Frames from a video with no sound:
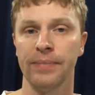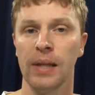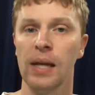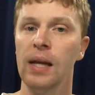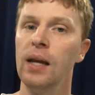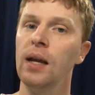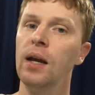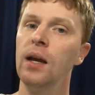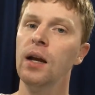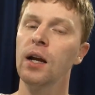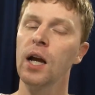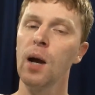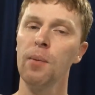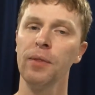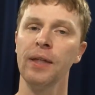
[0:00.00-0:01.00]

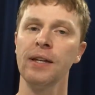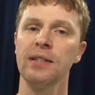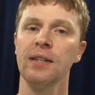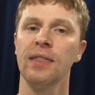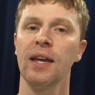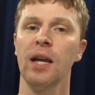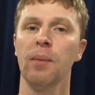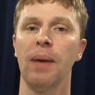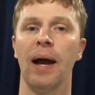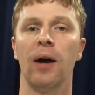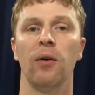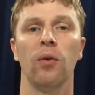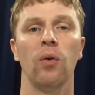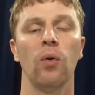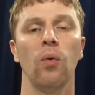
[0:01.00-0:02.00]
A couple things to think
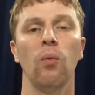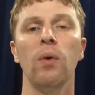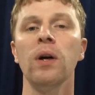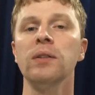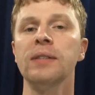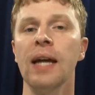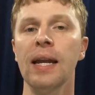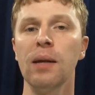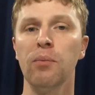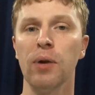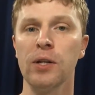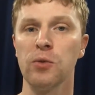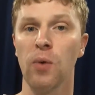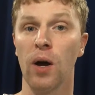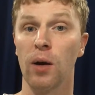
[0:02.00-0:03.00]
about. Will Teddy
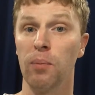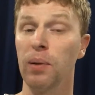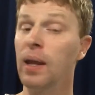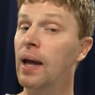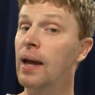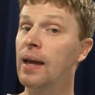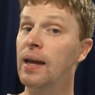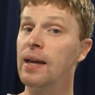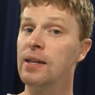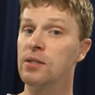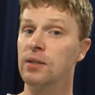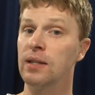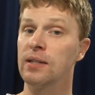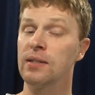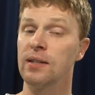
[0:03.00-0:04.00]
Bridgewater play?
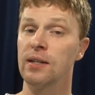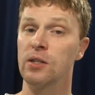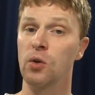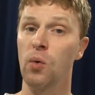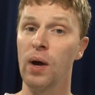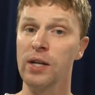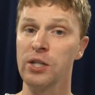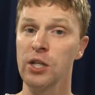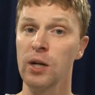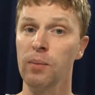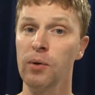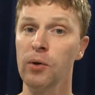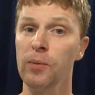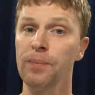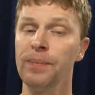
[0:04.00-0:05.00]
He's listed as
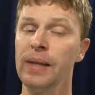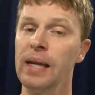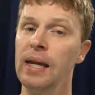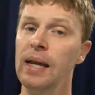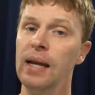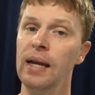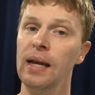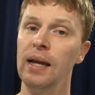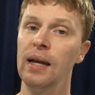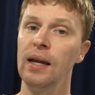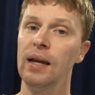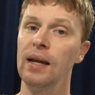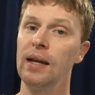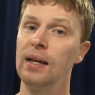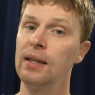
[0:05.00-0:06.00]
questionable.
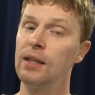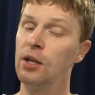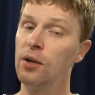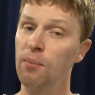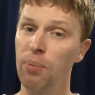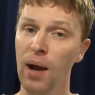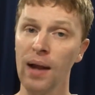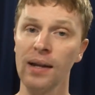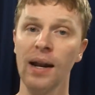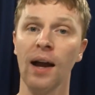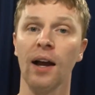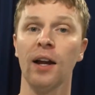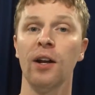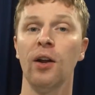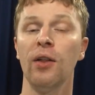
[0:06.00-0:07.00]
You're probably
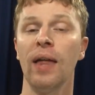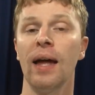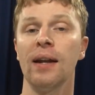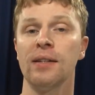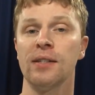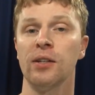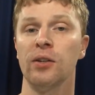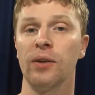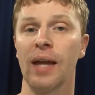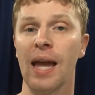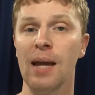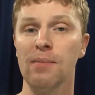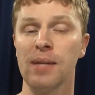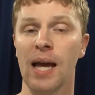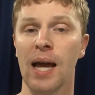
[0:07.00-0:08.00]
not going to know that until
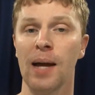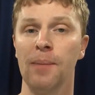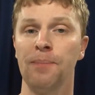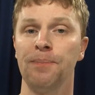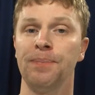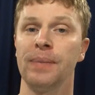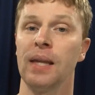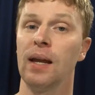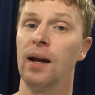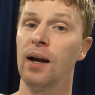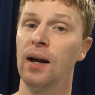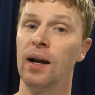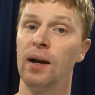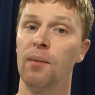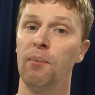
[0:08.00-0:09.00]
game time.
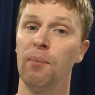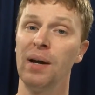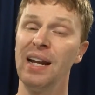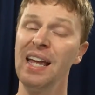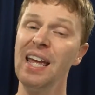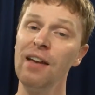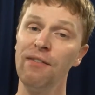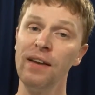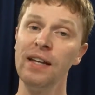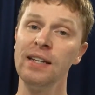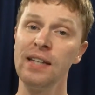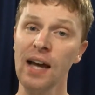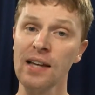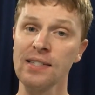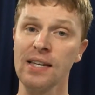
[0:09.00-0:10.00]
But if he
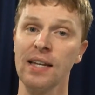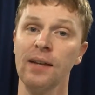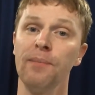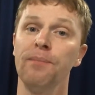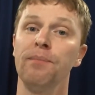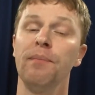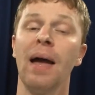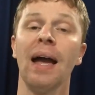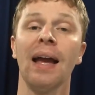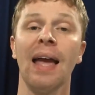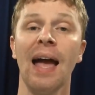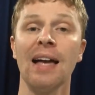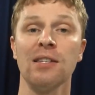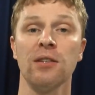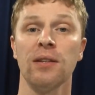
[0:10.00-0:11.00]
doesn't, Matt
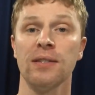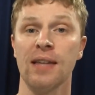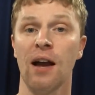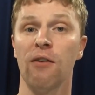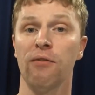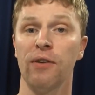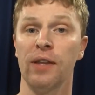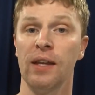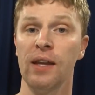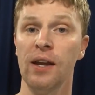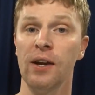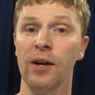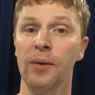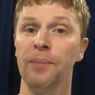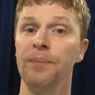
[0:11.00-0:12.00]
Castle is out for the
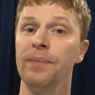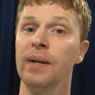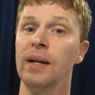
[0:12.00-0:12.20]
year.